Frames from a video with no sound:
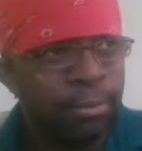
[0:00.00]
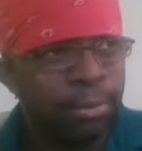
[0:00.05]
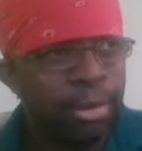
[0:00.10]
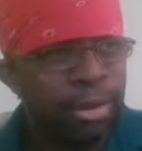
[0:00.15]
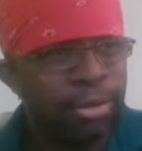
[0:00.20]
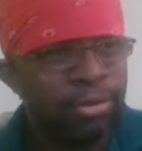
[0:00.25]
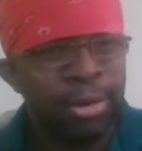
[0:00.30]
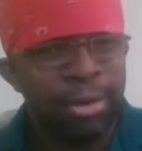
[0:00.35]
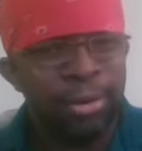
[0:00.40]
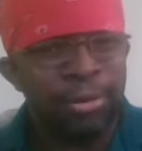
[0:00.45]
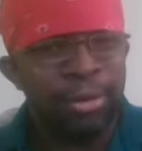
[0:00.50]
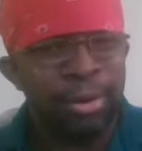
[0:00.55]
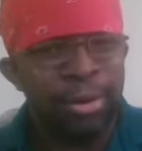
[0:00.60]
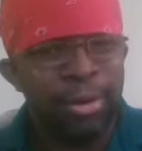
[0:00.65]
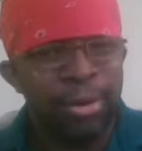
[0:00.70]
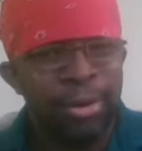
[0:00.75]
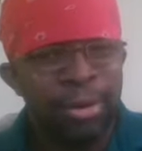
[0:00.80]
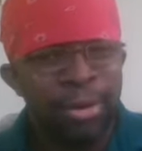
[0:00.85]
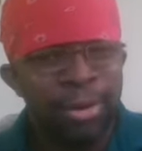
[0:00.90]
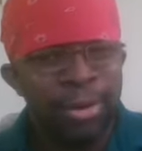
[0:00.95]
She goes,
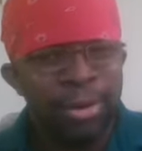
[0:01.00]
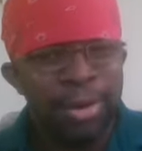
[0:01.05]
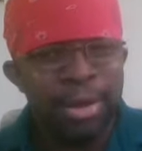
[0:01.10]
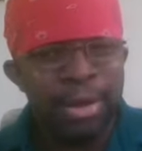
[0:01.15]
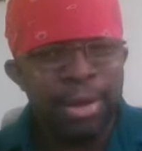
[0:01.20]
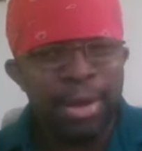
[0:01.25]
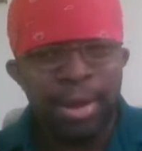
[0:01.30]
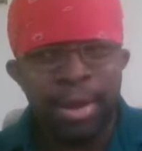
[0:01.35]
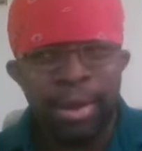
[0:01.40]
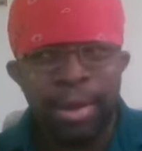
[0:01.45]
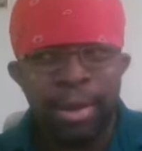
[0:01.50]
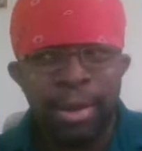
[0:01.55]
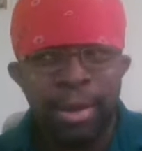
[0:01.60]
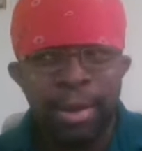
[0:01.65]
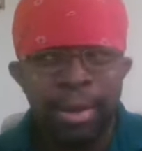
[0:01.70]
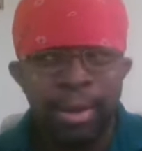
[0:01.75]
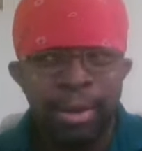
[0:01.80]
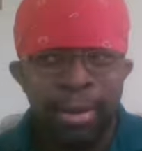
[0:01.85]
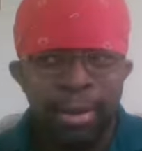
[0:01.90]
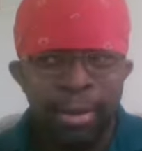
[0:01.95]

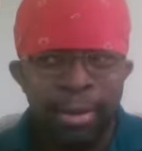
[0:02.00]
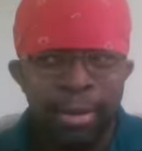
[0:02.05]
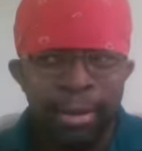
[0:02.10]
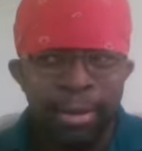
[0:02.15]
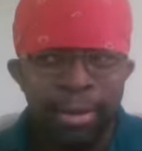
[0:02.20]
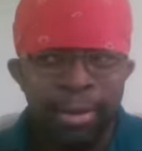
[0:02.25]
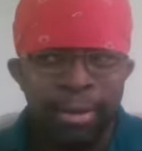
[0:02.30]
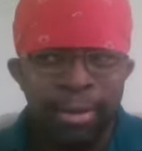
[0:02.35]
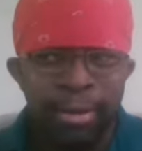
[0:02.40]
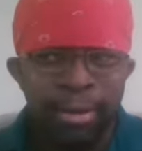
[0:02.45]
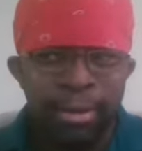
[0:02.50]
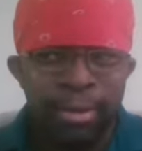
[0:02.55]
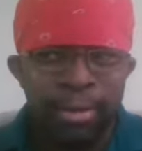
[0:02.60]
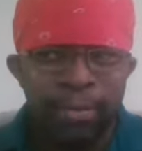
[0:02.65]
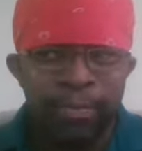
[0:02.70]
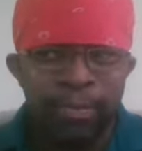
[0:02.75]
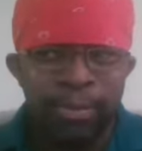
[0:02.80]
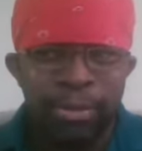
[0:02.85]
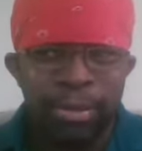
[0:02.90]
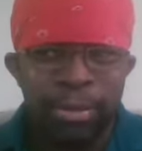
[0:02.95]
yeah.
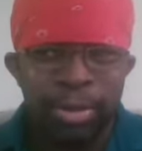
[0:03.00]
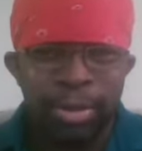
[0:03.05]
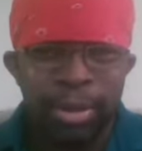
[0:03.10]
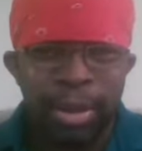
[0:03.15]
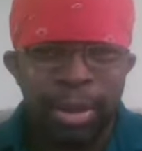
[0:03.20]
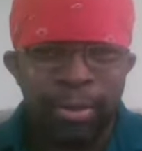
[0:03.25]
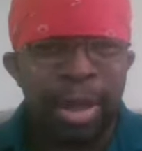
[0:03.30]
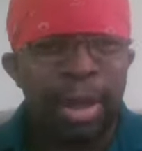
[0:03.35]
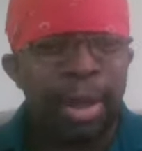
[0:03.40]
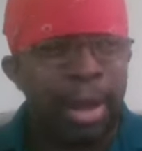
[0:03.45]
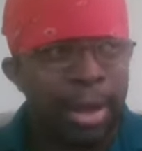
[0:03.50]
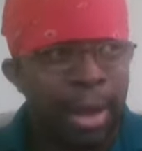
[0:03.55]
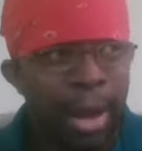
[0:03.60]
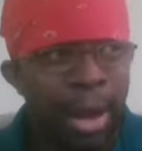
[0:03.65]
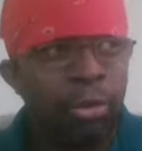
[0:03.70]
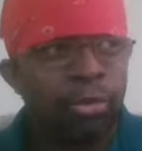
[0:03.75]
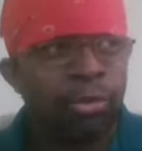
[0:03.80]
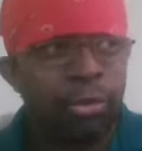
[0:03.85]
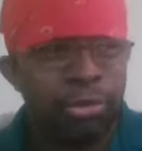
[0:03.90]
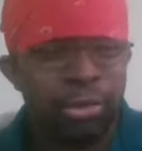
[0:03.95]
I'm like, and I
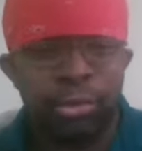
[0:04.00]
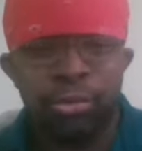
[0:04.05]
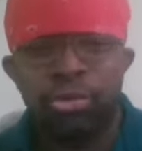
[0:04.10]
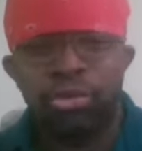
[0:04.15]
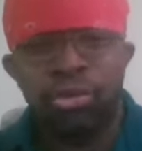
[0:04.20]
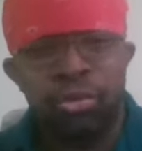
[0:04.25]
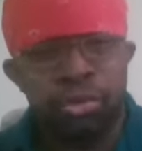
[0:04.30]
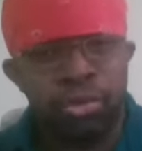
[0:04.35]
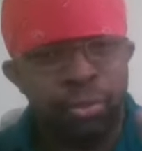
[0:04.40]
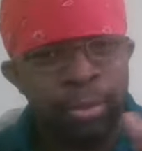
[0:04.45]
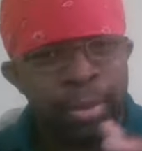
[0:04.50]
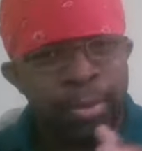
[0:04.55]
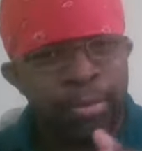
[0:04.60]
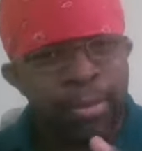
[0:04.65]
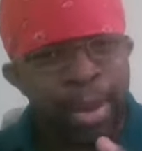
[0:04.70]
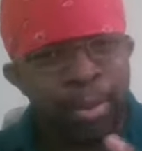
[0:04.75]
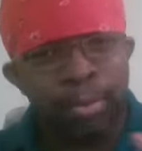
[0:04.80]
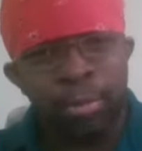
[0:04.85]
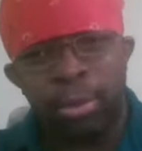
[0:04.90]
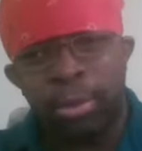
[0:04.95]
also told you to
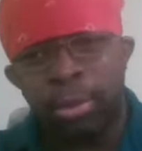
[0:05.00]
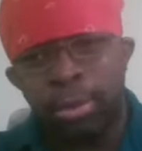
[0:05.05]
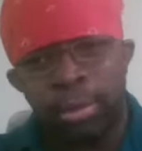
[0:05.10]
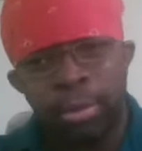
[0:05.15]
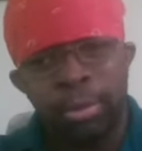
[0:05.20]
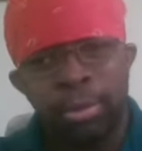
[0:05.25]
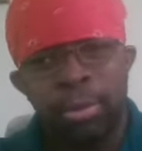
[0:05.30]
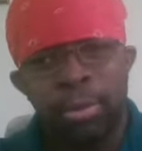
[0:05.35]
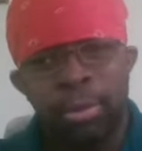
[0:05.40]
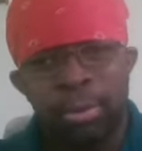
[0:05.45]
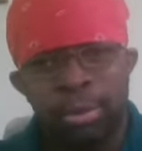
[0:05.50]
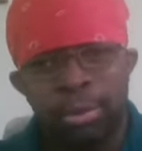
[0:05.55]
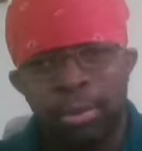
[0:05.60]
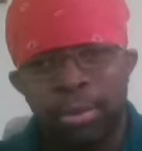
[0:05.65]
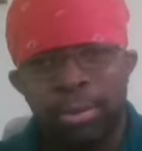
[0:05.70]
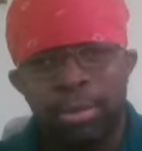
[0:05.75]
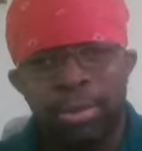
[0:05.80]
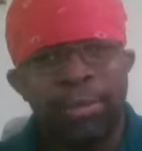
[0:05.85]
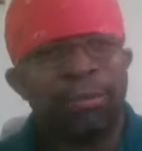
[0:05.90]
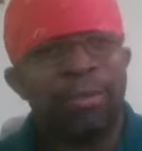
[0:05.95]
remember
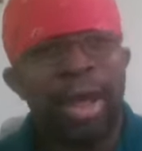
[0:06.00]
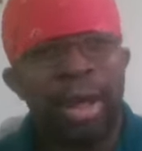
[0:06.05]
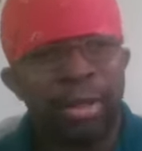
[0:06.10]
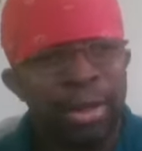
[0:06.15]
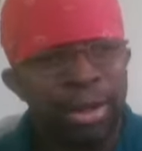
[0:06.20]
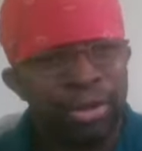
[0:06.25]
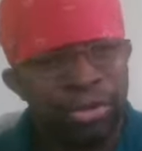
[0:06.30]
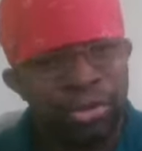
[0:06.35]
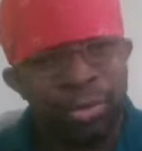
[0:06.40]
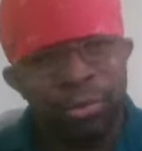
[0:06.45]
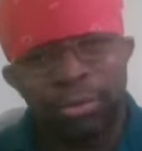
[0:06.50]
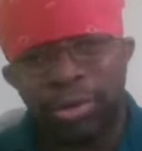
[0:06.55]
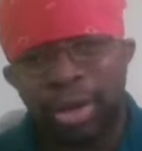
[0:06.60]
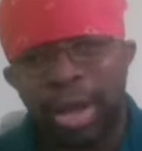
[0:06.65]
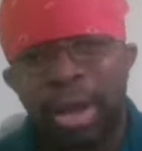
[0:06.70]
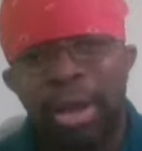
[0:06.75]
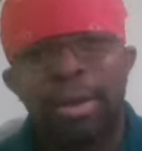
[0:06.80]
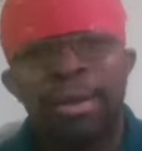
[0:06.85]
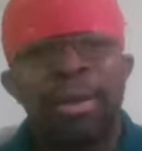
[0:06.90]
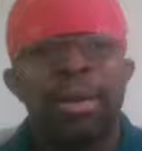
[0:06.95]
the fact that you
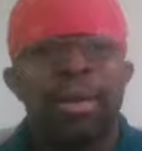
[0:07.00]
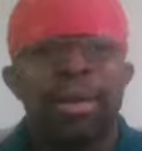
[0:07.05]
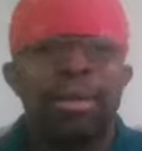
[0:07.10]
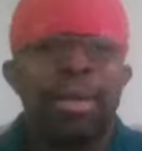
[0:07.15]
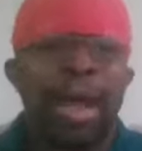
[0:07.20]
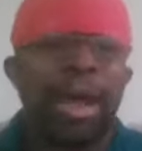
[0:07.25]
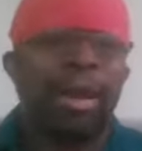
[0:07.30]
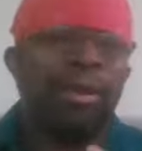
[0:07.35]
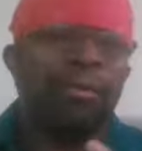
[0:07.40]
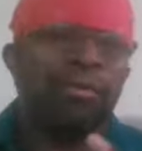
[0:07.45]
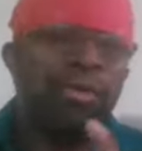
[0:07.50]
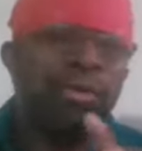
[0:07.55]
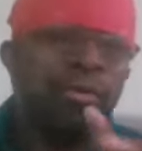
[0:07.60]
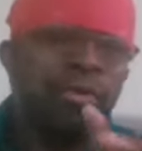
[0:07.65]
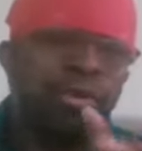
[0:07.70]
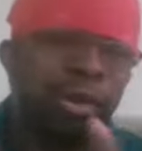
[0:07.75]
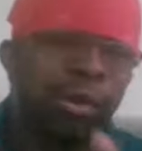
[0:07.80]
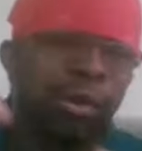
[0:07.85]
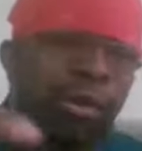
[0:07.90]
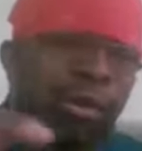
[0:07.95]
said that if you
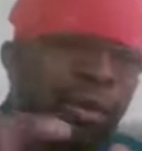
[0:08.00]
took